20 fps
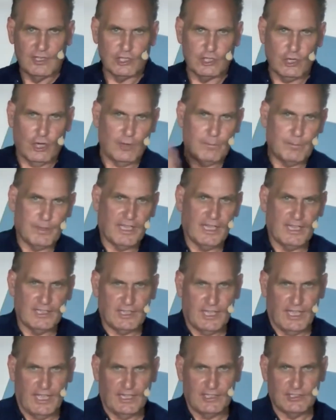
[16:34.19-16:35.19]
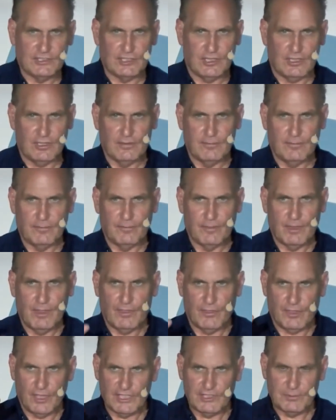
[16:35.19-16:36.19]
God began to answer.
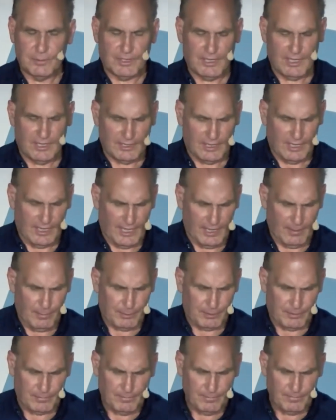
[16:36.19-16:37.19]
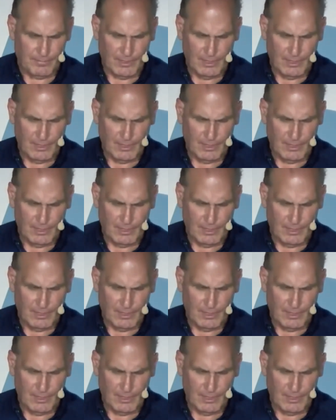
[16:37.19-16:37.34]
Things began to happen.